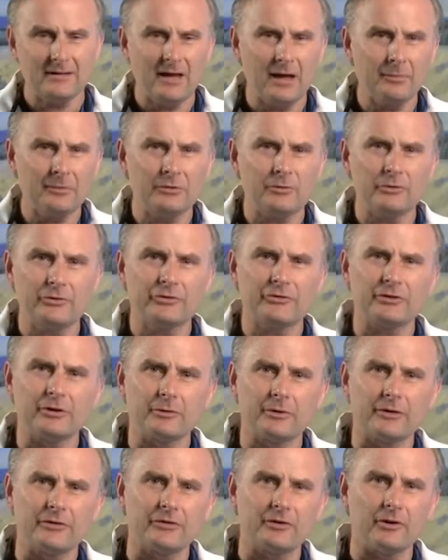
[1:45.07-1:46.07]
Epidural
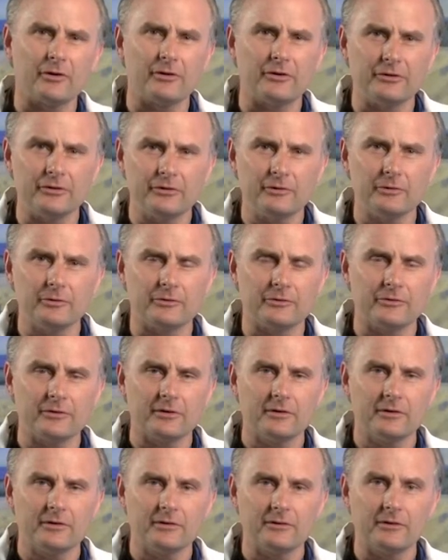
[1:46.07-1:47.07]
steroids are used
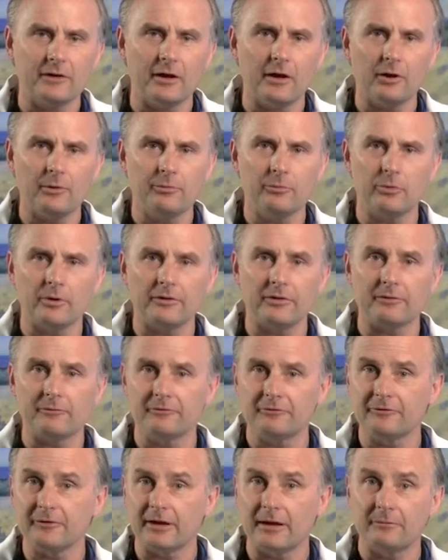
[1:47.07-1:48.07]
to help with
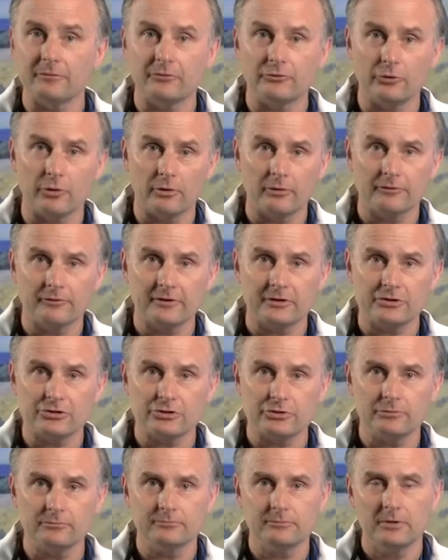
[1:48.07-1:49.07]
inflamed nerve
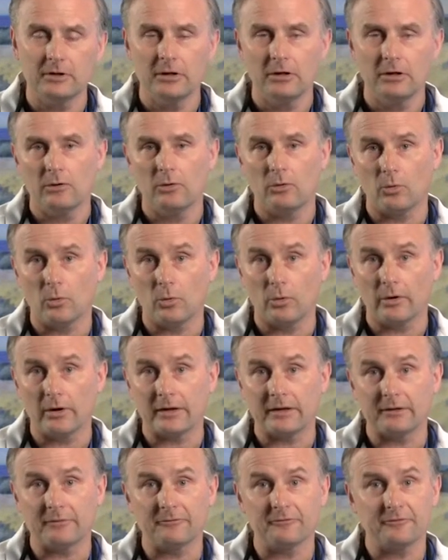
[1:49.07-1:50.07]
tissue or
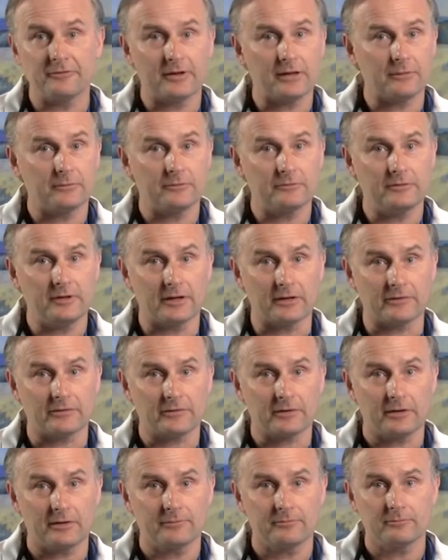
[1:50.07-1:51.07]
an inflamed
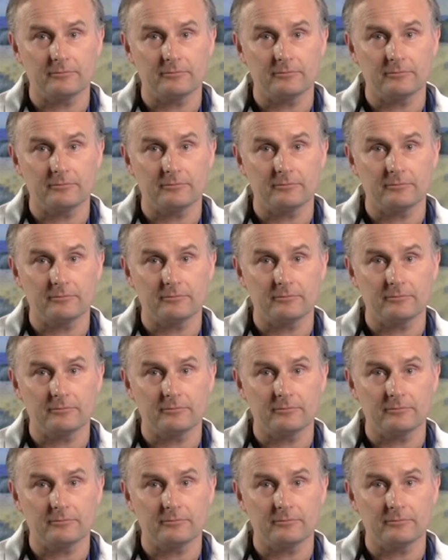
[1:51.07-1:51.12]
disc.